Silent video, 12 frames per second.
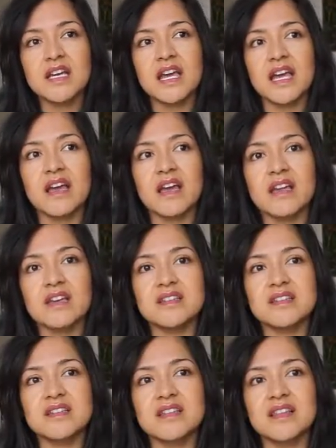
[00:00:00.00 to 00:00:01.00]

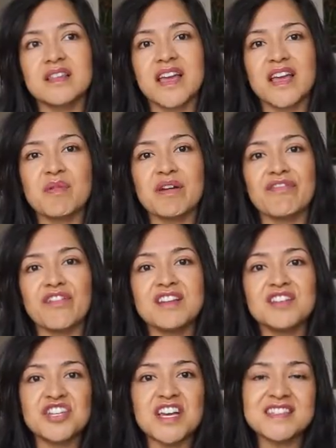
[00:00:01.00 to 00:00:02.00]
And like my
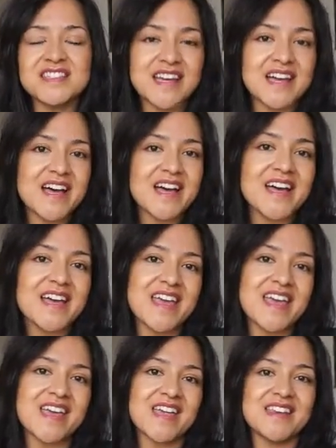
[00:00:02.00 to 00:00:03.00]
friend Jessica
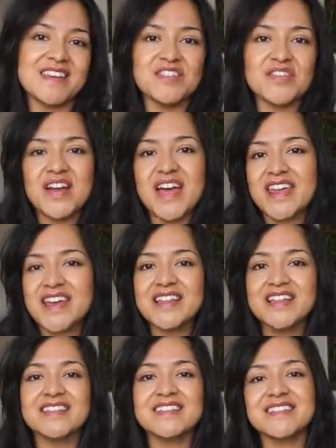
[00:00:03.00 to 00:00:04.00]
and
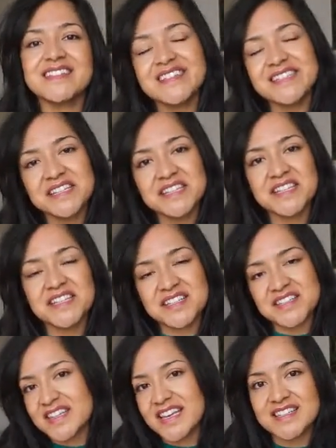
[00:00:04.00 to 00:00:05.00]
Joanna
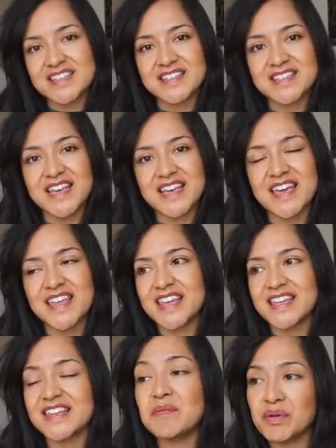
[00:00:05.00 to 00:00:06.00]
likes to say,
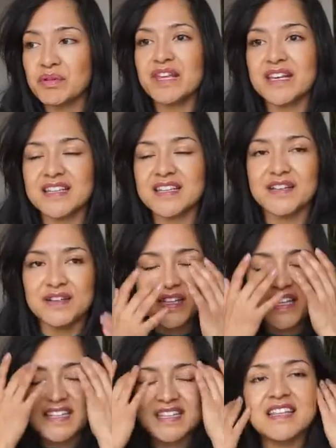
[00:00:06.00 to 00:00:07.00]
like they both like, they
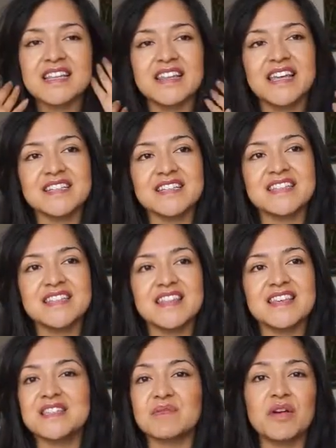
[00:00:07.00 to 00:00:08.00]
like to say
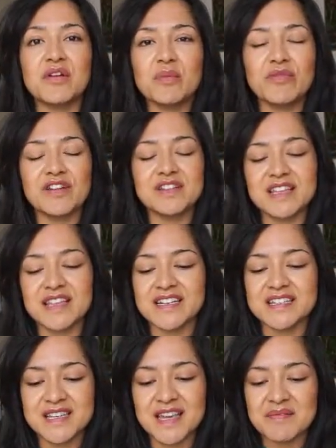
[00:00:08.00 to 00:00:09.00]
this in my group of friends, they like
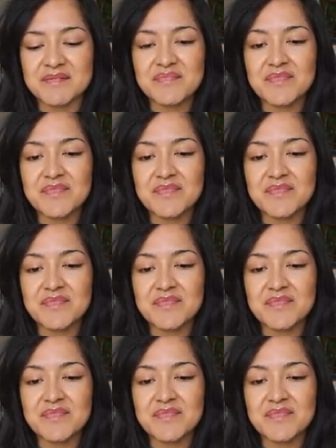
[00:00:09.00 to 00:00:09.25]
to say,